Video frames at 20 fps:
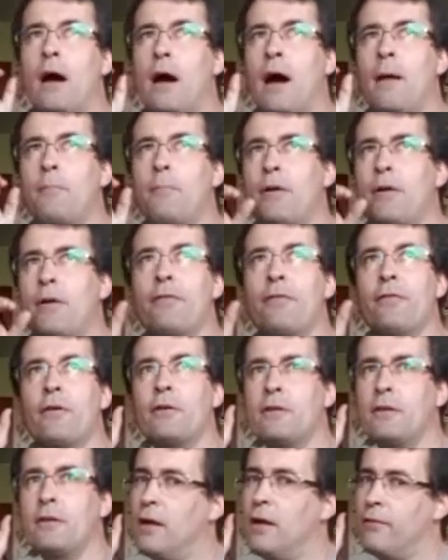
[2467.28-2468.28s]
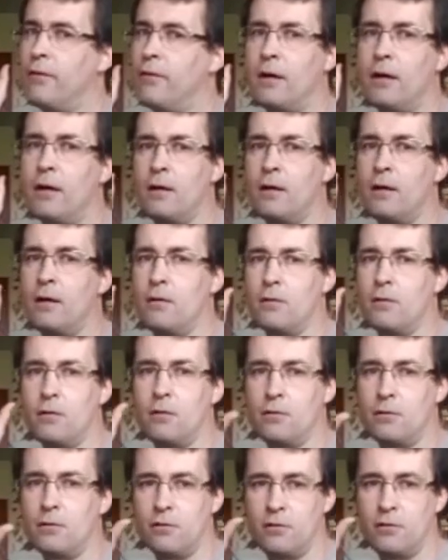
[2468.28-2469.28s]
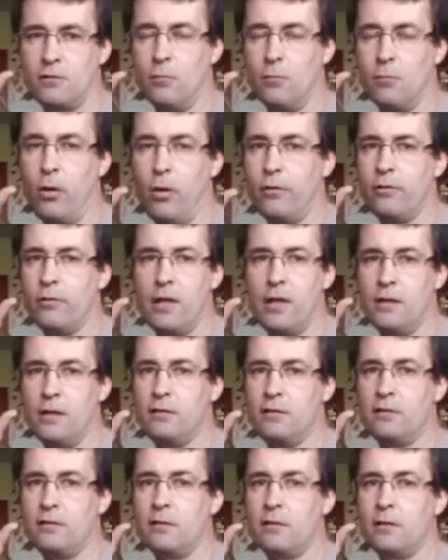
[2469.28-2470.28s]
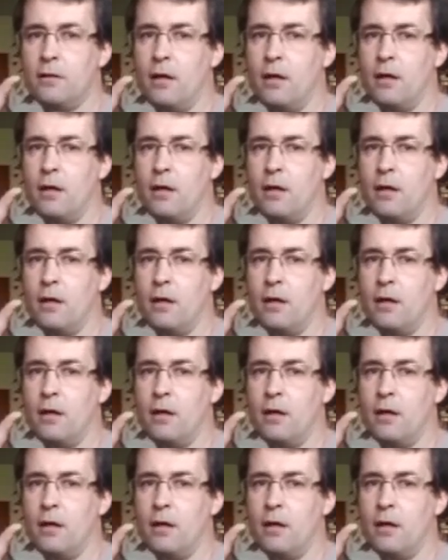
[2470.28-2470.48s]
prefer to have a smaller list,